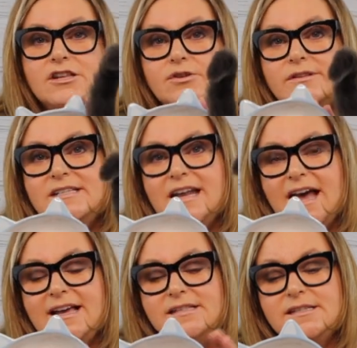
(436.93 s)
So it's
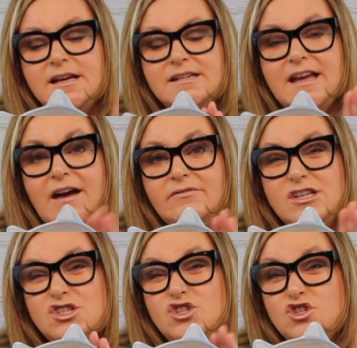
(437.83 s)
nice to have
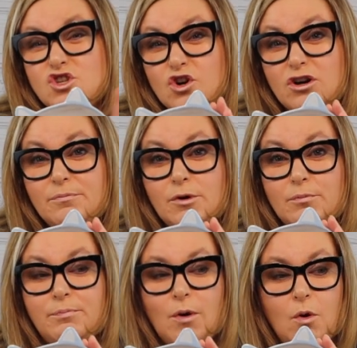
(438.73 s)
these
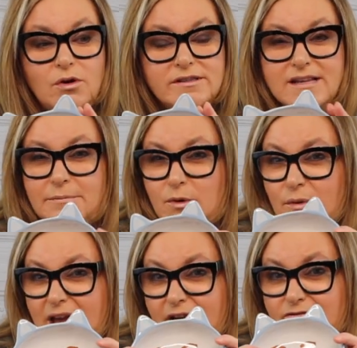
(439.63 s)
durable bowls. I mean,
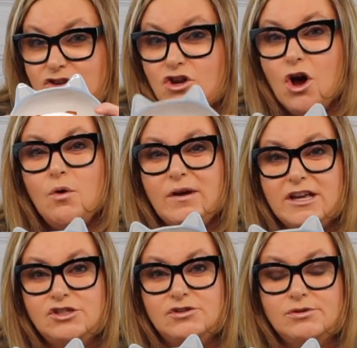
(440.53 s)
we have no
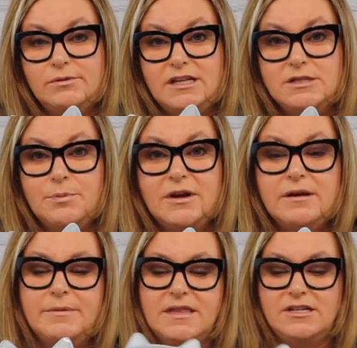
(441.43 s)
issues with these,
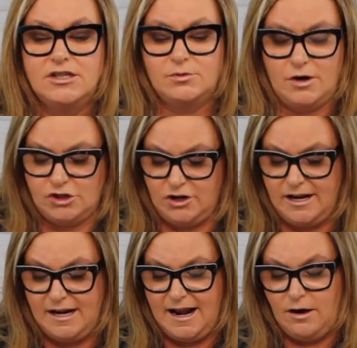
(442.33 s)
putting them in the dishwasher,
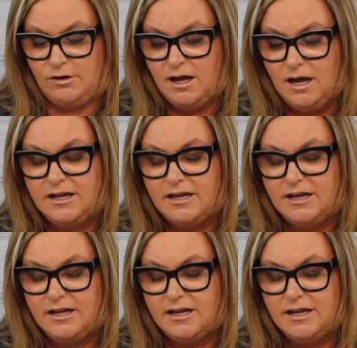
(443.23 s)
in and out.